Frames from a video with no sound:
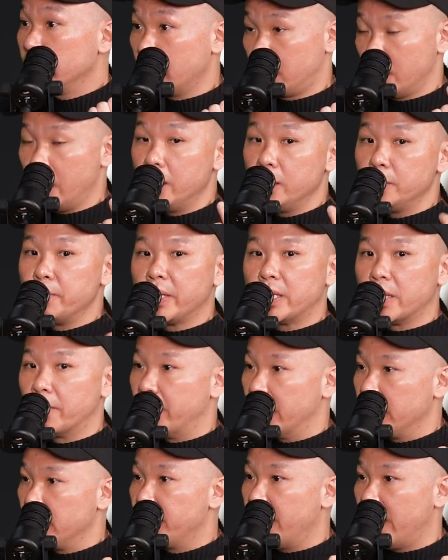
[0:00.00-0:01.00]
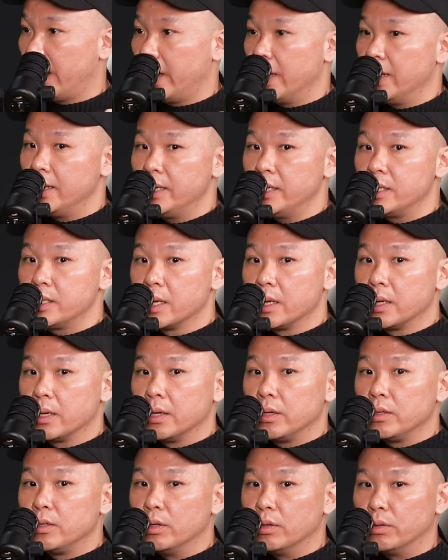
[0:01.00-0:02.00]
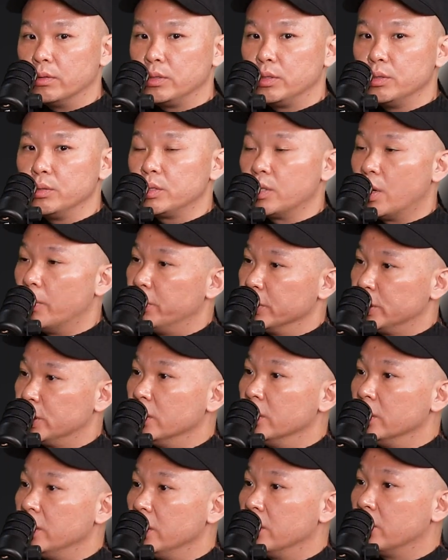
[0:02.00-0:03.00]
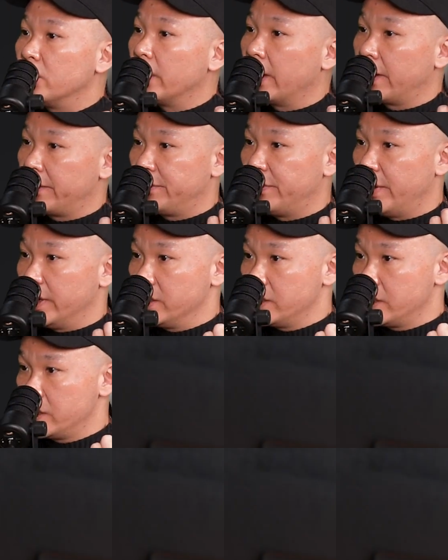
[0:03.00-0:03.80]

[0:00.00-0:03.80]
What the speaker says: Yes, at least make their money back. At least, use the opportunity to connect friends.